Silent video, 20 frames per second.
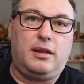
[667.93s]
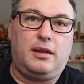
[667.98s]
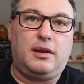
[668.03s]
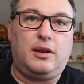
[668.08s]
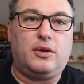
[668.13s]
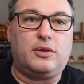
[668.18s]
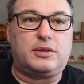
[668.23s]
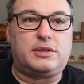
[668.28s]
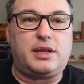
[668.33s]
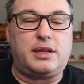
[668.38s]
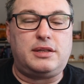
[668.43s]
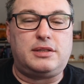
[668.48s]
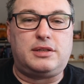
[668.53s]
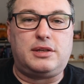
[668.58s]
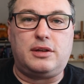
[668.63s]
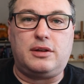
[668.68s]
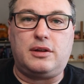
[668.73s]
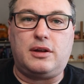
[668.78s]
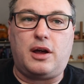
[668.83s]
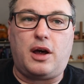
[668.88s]
looks
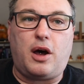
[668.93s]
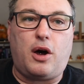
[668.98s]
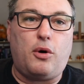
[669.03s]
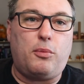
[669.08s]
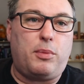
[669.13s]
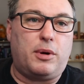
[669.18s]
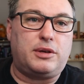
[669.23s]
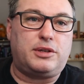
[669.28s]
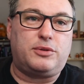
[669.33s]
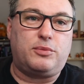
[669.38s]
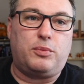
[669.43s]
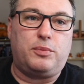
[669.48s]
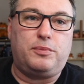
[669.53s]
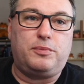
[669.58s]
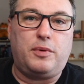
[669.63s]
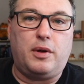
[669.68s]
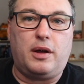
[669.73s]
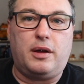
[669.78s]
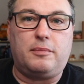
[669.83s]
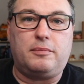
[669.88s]
into a whole bunch
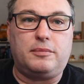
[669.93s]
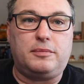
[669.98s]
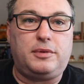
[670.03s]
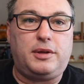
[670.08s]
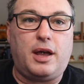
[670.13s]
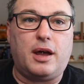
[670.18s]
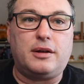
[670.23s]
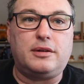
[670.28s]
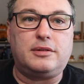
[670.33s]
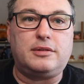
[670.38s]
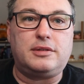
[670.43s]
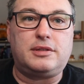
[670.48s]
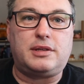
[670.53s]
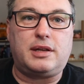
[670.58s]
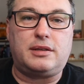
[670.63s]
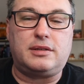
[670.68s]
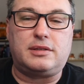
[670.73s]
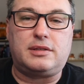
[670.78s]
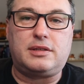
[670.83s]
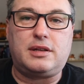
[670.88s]
of guns
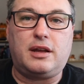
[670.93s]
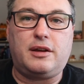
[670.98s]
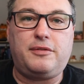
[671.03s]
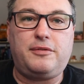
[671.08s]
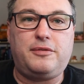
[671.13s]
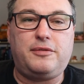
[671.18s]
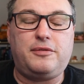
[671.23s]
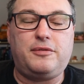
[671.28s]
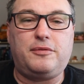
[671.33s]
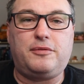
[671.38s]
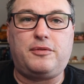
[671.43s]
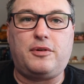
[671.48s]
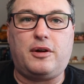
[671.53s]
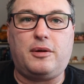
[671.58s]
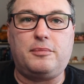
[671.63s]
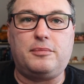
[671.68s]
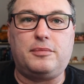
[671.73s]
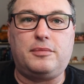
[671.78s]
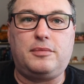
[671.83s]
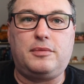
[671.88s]
and stuff
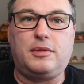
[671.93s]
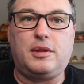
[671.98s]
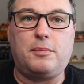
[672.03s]
from